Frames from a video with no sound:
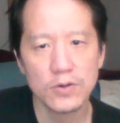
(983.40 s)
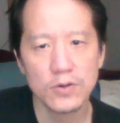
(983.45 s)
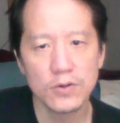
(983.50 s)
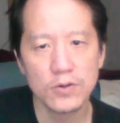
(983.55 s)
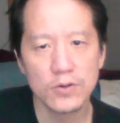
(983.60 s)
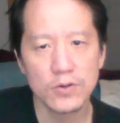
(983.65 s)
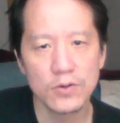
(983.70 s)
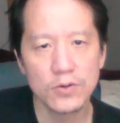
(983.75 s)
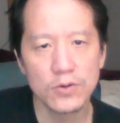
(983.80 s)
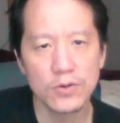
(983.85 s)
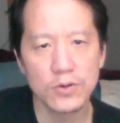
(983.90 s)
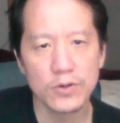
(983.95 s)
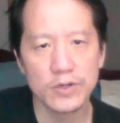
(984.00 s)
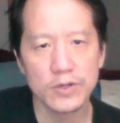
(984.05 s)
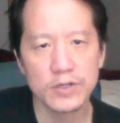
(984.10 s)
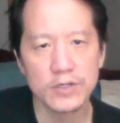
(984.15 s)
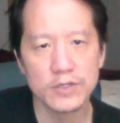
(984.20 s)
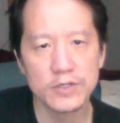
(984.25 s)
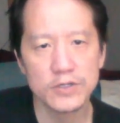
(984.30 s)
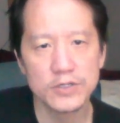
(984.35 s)

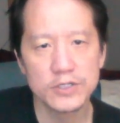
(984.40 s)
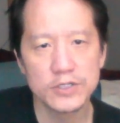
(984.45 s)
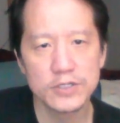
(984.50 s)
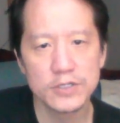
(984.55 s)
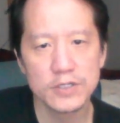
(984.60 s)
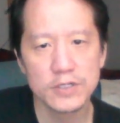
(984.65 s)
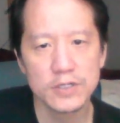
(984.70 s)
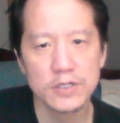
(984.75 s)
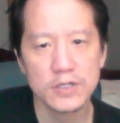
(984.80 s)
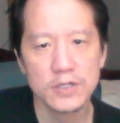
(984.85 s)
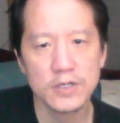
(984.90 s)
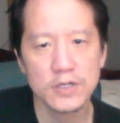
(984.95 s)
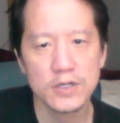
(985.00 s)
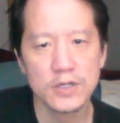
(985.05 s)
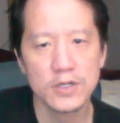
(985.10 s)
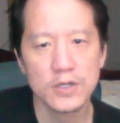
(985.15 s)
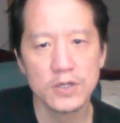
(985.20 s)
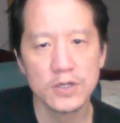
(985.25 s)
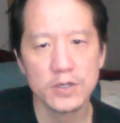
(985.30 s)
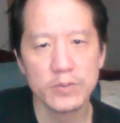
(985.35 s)
orange,
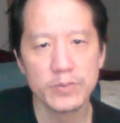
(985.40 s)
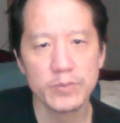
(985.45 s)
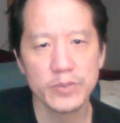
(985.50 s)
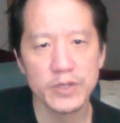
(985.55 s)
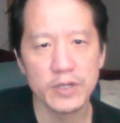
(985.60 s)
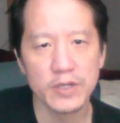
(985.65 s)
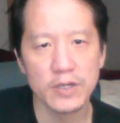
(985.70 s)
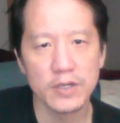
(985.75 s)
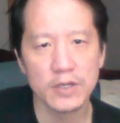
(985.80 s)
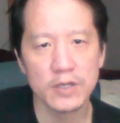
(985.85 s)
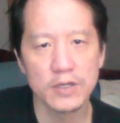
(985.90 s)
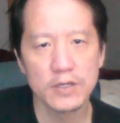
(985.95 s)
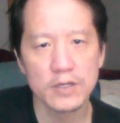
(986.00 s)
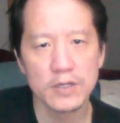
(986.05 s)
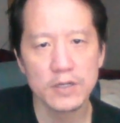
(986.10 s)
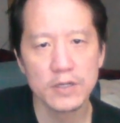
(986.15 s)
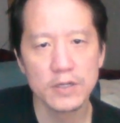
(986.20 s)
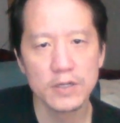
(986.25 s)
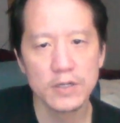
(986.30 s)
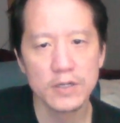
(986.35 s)
pink,
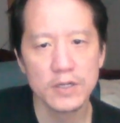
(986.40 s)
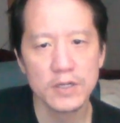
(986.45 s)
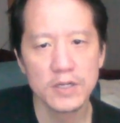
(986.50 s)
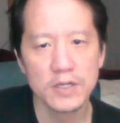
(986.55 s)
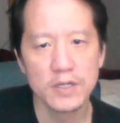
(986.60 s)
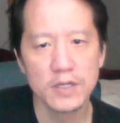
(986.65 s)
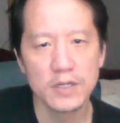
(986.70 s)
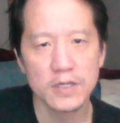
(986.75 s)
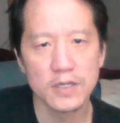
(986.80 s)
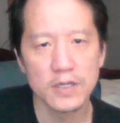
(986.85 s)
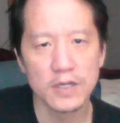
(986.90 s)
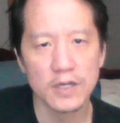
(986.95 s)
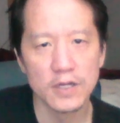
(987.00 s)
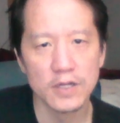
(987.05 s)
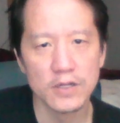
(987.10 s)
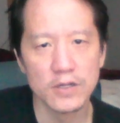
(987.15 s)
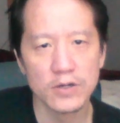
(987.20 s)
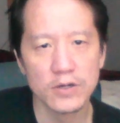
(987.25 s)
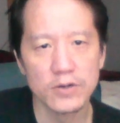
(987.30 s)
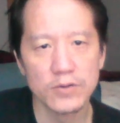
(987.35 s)

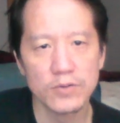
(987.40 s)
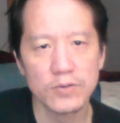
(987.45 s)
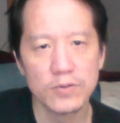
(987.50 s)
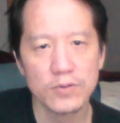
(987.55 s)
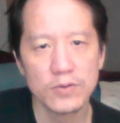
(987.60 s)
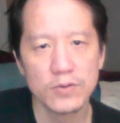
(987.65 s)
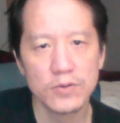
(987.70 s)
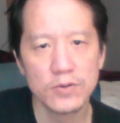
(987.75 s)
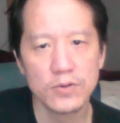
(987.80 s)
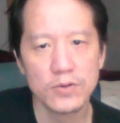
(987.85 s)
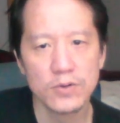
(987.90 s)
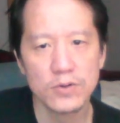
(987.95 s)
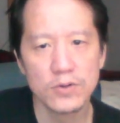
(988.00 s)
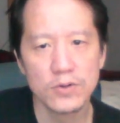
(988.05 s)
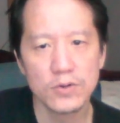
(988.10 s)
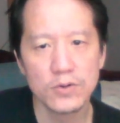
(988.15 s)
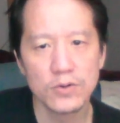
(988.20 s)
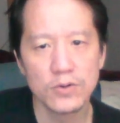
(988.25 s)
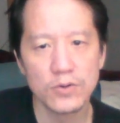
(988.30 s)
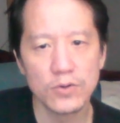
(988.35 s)
yellow,
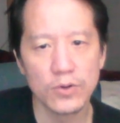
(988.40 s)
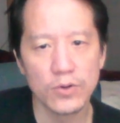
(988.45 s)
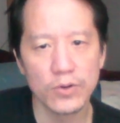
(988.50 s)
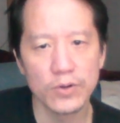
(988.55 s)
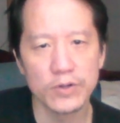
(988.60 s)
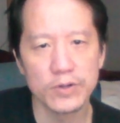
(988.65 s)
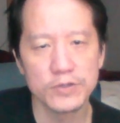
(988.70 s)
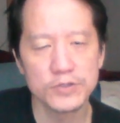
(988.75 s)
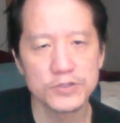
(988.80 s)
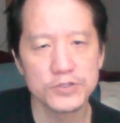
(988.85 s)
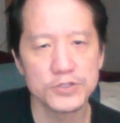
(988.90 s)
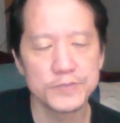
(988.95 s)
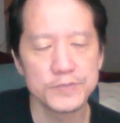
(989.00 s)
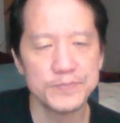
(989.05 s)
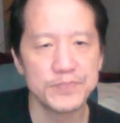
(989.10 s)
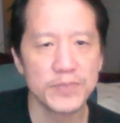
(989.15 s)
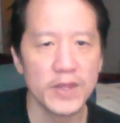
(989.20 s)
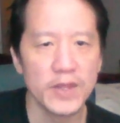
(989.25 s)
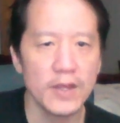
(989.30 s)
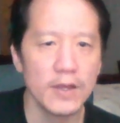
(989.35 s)
orange.
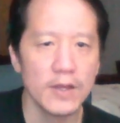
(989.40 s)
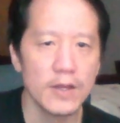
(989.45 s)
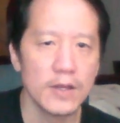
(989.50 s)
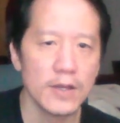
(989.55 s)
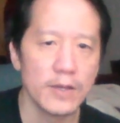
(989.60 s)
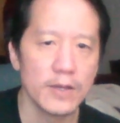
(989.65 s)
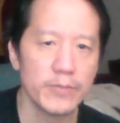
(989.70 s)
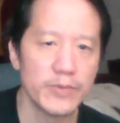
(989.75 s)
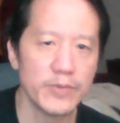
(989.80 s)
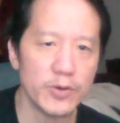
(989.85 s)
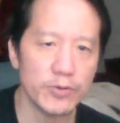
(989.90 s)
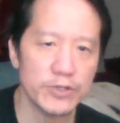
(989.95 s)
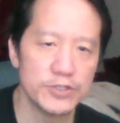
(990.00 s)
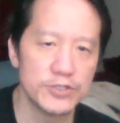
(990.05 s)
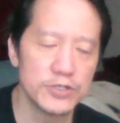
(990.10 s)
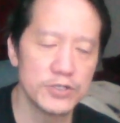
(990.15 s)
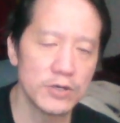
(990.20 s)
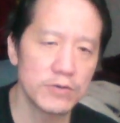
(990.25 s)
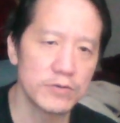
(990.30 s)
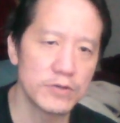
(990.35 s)
But we
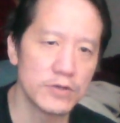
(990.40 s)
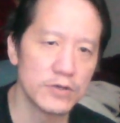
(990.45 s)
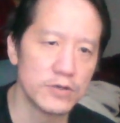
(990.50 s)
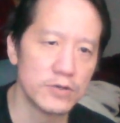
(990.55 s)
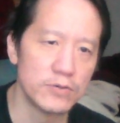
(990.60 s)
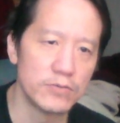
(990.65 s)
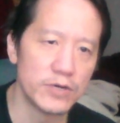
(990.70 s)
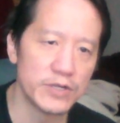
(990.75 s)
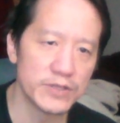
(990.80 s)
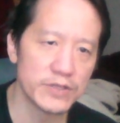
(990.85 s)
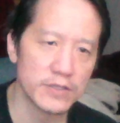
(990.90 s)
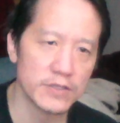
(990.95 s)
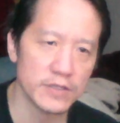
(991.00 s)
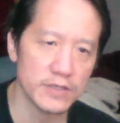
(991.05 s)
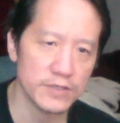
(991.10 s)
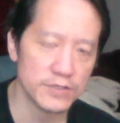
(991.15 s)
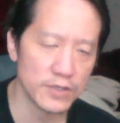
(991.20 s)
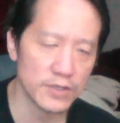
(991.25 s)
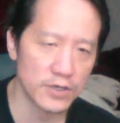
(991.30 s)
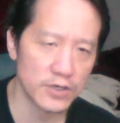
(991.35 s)
don't know what
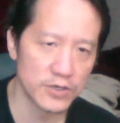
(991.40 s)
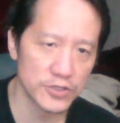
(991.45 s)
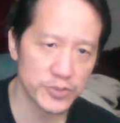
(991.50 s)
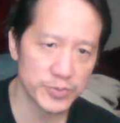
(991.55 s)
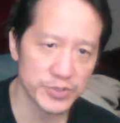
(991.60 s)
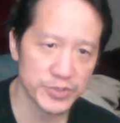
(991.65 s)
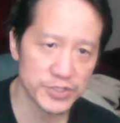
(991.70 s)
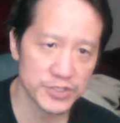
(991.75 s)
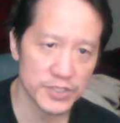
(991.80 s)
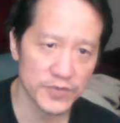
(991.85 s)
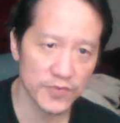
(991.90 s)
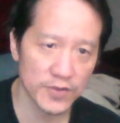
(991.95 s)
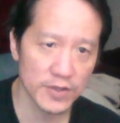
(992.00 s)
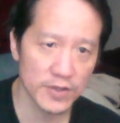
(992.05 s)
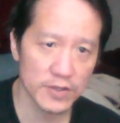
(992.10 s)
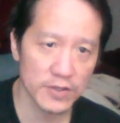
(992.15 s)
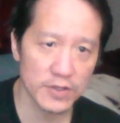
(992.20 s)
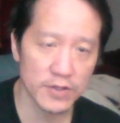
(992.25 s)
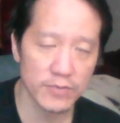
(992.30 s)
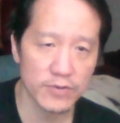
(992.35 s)
these are
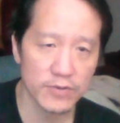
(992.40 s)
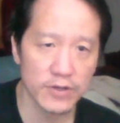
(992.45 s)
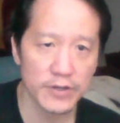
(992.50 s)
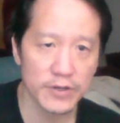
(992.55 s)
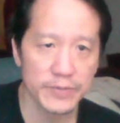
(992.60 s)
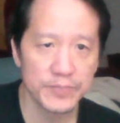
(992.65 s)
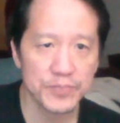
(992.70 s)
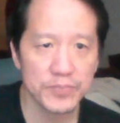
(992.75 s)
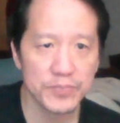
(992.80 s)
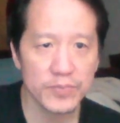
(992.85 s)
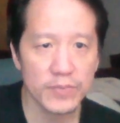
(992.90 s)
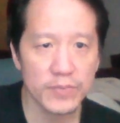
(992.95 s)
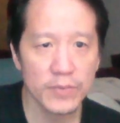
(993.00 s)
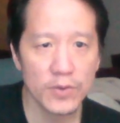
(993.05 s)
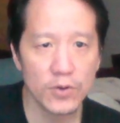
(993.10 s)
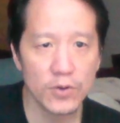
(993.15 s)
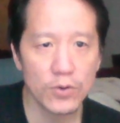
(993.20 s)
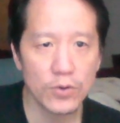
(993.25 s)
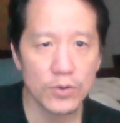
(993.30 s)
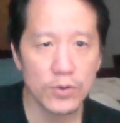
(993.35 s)
specifically, right?
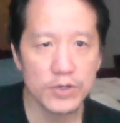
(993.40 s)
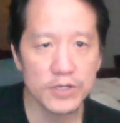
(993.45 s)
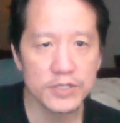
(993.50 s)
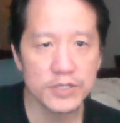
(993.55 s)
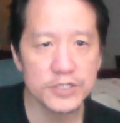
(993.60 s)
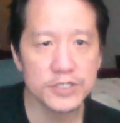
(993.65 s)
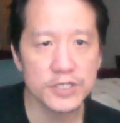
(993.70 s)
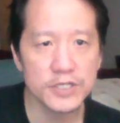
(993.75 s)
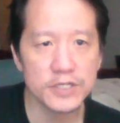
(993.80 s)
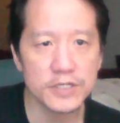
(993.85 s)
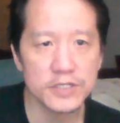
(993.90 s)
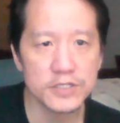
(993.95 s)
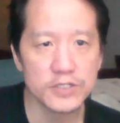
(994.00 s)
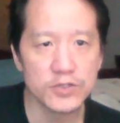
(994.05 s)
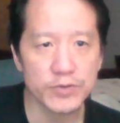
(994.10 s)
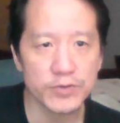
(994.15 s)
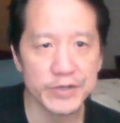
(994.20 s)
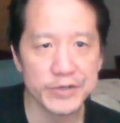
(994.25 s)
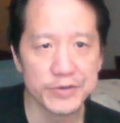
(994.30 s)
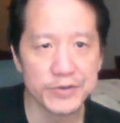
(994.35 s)
Orange is
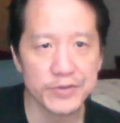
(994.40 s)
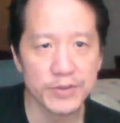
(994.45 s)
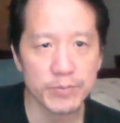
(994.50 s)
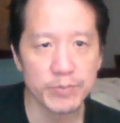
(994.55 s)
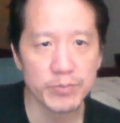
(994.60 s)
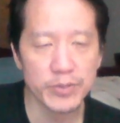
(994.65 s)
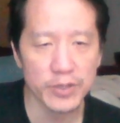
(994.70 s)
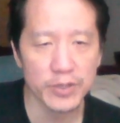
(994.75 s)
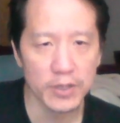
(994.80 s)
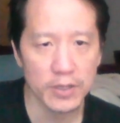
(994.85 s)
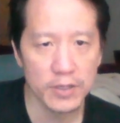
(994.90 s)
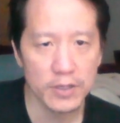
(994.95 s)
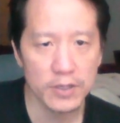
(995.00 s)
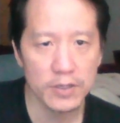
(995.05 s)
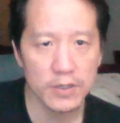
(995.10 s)
greater than pink.